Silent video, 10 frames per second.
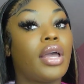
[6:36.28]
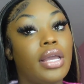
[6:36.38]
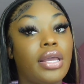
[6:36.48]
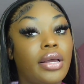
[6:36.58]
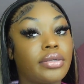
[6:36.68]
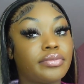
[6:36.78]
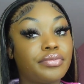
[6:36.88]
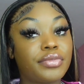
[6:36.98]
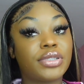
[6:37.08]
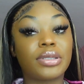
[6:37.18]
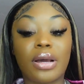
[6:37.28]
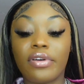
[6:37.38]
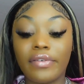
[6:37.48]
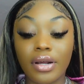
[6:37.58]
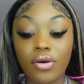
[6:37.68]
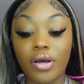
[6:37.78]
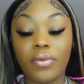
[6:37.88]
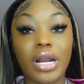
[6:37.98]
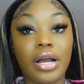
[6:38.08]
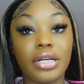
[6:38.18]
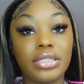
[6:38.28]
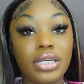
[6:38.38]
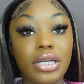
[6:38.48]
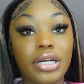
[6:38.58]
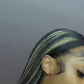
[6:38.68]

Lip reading: yeah. So now we're gonna go in with our concealer.